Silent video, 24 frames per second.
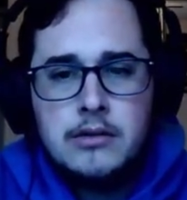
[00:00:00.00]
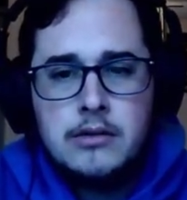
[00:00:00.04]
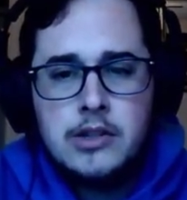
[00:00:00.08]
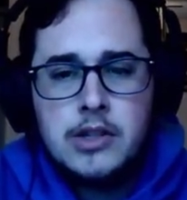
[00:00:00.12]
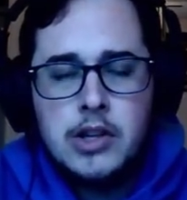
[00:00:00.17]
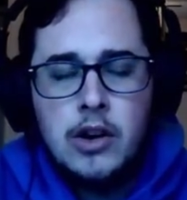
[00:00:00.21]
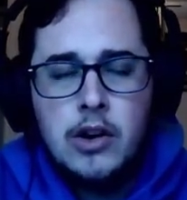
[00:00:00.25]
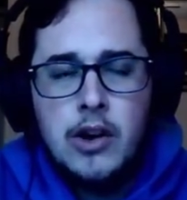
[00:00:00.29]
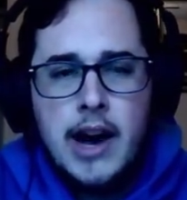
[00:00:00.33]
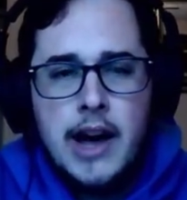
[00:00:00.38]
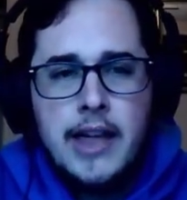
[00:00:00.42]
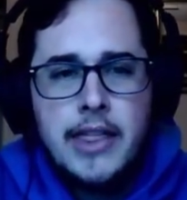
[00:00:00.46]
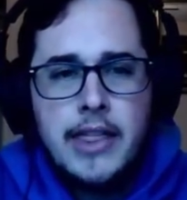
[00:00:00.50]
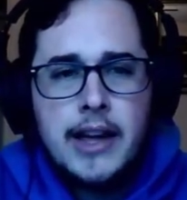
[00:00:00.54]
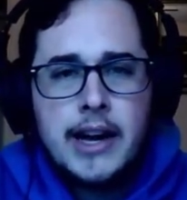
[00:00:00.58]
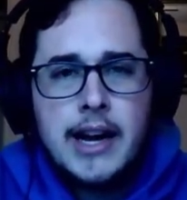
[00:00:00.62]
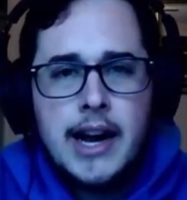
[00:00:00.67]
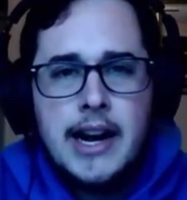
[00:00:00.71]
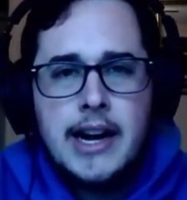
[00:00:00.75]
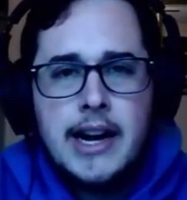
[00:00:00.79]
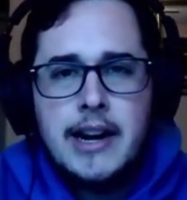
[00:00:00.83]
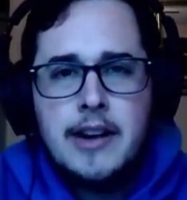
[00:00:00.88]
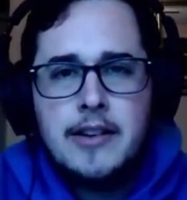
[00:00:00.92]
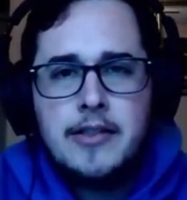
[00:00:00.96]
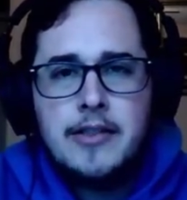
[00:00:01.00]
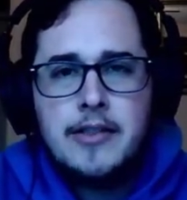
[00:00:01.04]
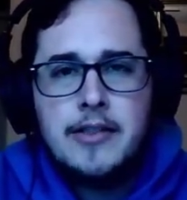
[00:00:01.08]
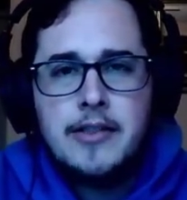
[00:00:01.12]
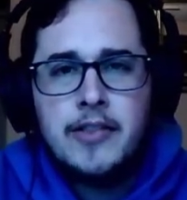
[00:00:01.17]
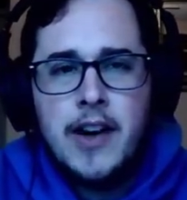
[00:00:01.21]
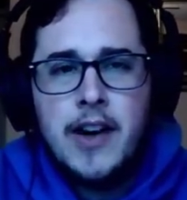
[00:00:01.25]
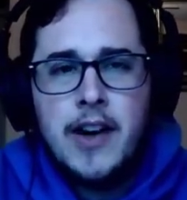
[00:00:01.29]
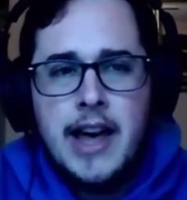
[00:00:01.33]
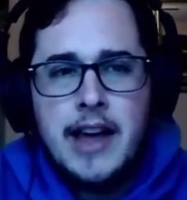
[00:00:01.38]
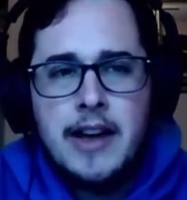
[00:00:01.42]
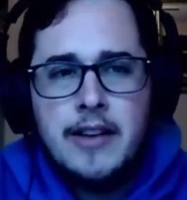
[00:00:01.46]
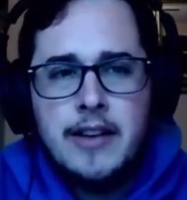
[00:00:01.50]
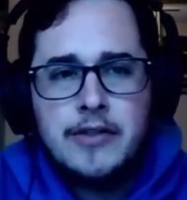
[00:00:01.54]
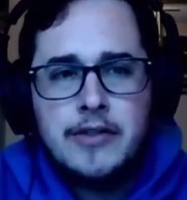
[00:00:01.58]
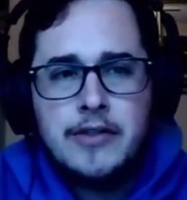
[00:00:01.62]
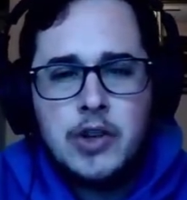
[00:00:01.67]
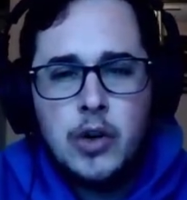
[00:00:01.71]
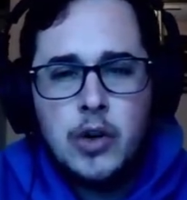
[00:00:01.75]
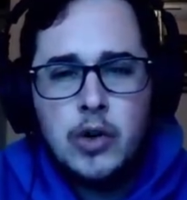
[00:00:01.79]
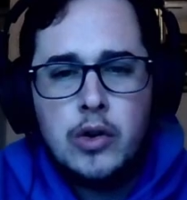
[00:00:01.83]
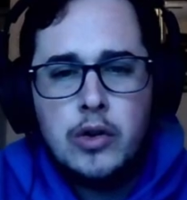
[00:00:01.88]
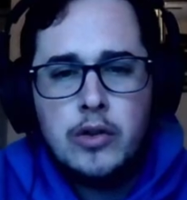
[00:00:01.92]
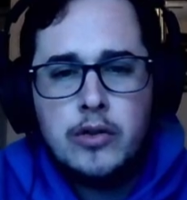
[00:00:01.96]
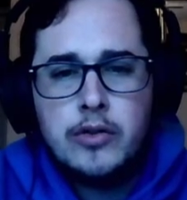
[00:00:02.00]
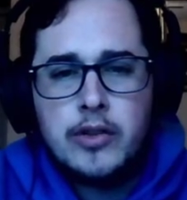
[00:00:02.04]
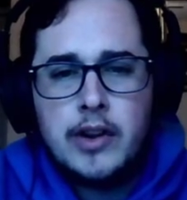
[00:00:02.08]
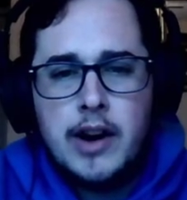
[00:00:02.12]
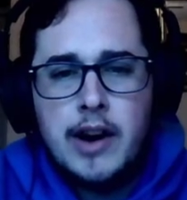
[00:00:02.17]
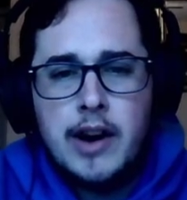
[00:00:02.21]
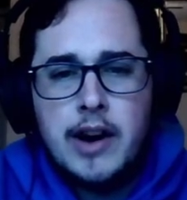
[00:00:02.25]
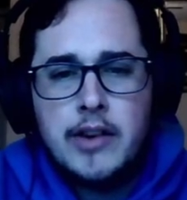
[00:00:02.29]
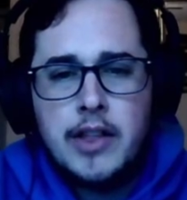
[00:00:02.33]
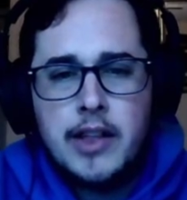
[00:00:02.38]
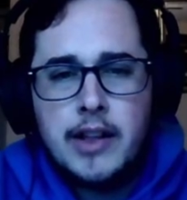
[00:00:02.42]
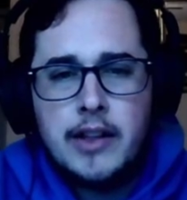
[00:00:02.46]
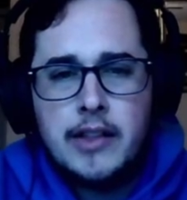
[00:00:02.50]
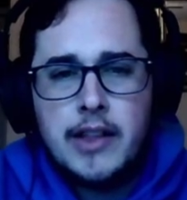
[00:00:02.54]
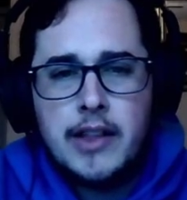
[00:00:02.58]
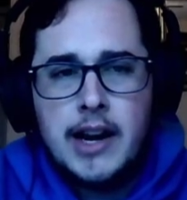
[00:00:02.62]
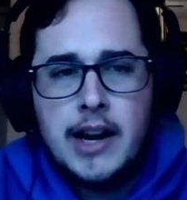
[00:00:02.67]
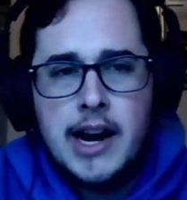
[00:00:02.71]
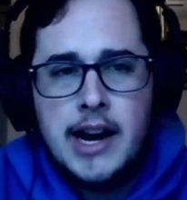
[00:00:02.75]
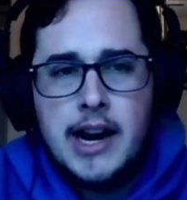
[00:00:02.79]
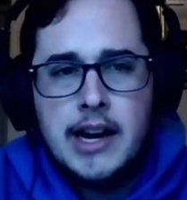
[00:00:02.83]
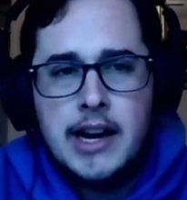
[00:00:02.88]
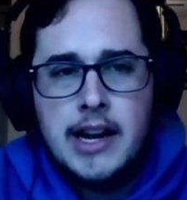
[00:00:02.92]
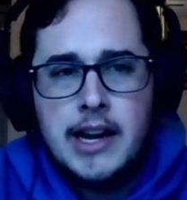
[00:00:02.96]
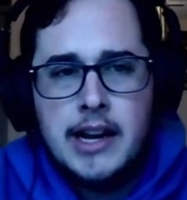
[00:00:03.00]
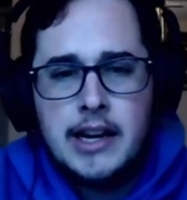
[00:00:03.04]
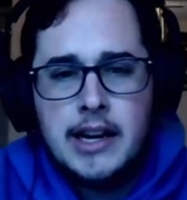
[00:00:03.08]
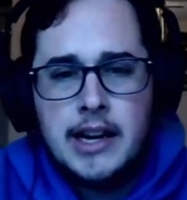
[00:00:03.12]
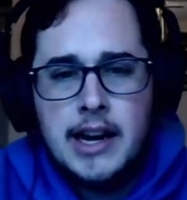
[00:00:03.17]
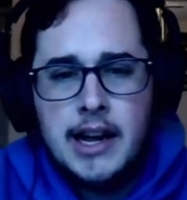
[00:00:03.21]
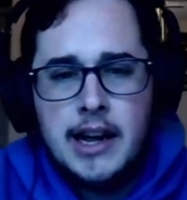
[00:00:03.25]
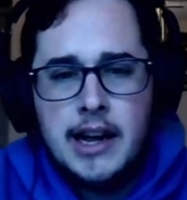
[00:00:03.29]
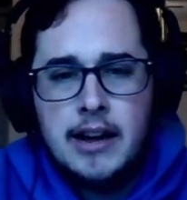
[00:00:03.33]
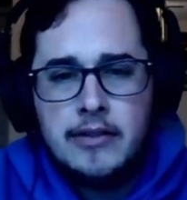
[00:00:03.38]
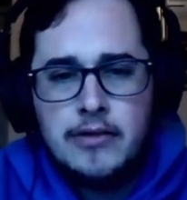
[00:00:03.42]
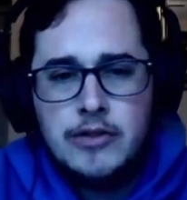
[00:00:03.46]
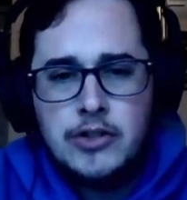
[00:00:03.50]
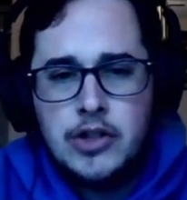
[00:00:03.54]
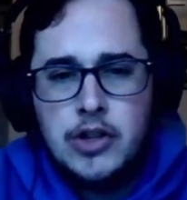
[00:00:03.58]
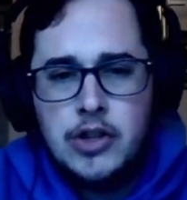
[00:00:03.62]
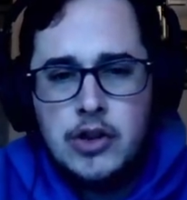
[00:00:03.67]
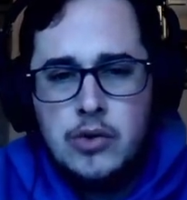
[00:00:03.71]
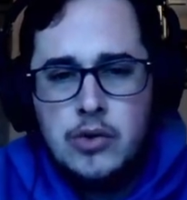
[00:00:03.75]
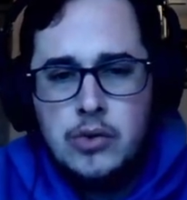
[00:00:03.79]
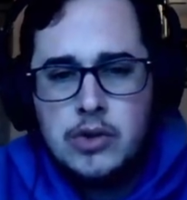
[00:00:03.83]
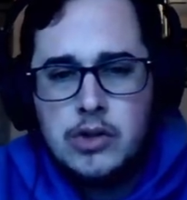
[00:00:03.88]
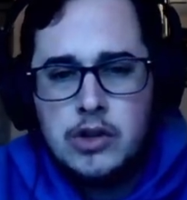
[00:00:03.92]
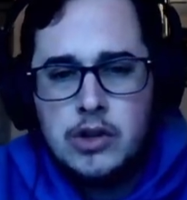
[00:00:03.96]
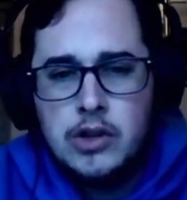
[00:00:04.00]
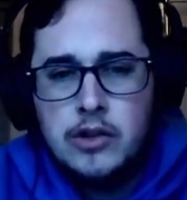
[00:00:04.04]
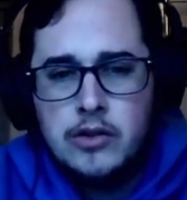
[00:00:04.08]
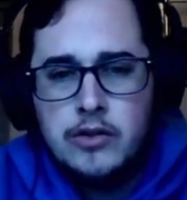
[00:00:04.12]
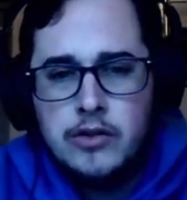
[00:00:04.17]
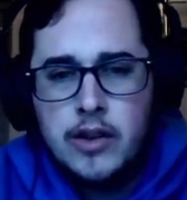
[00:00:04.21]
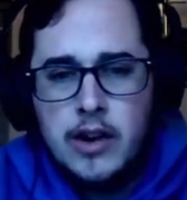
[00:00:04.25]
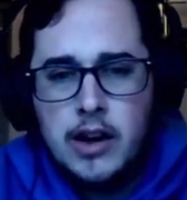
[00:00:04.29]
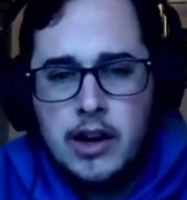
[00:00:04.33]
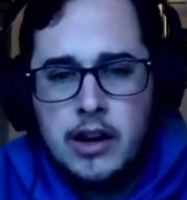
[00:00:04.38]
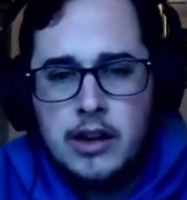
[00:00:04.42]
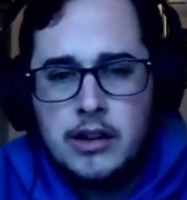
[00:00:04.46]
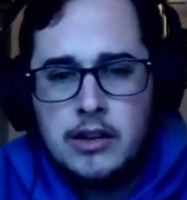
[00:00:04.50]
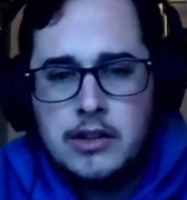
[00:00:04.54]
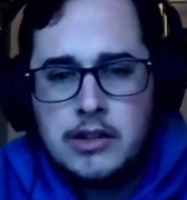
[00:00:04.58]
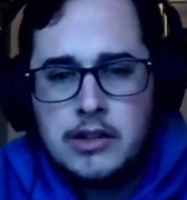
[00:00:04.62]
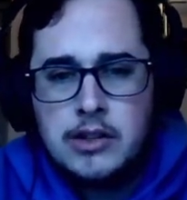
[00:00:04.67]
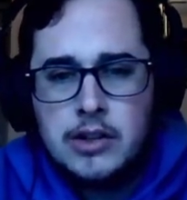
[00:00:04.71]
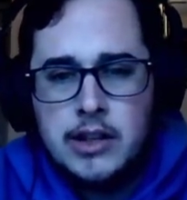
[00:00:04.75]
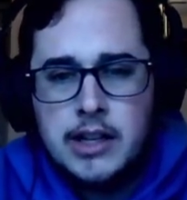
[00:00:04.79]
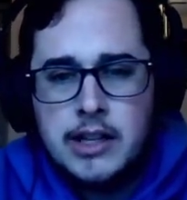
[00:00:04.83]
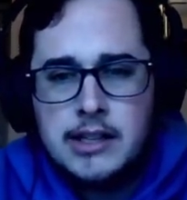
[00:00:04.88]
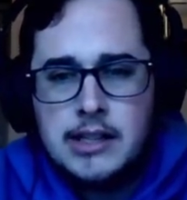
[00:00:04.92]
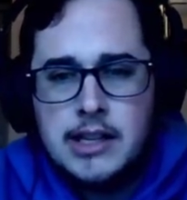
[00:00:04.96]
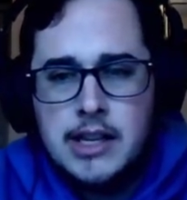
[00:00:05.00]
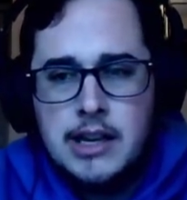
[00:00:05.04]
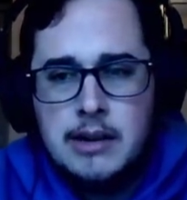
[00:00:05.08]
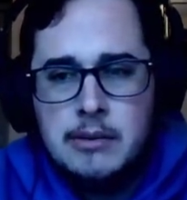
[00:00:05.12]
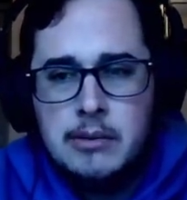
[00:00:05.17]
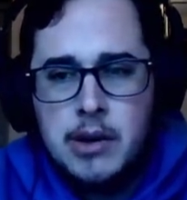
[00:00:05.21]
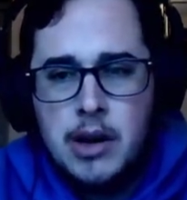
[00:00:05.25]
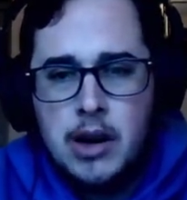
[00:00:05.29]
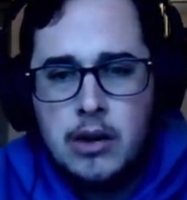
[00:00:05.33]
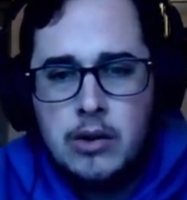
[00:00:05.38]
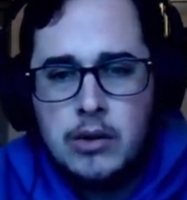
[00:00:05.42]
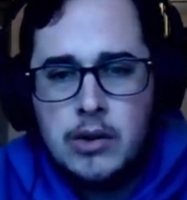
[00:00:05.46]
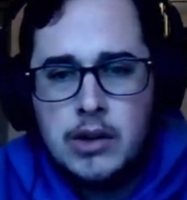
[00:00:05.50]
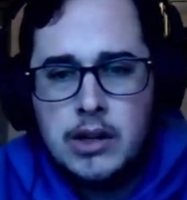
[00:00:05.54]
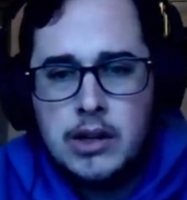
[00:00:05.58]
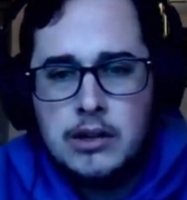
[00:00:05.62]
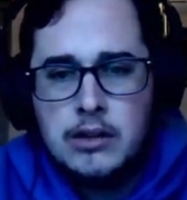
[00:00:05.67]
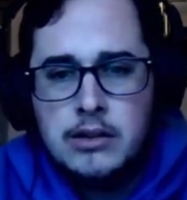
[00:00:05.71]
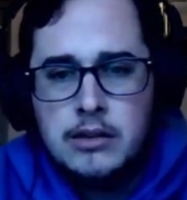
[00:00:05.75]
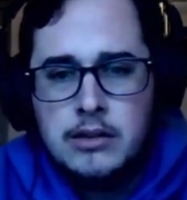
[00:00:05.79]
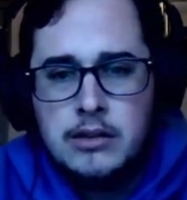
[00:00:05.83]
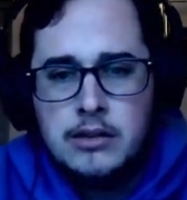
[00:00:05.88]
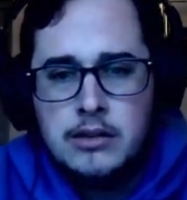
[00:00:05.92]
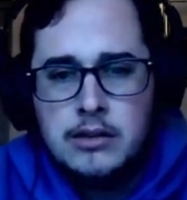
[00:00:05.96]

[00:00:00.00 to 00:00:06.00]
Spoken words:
So I think I need 5 total for everything that I need, and I have 2 so far, so let's keep going.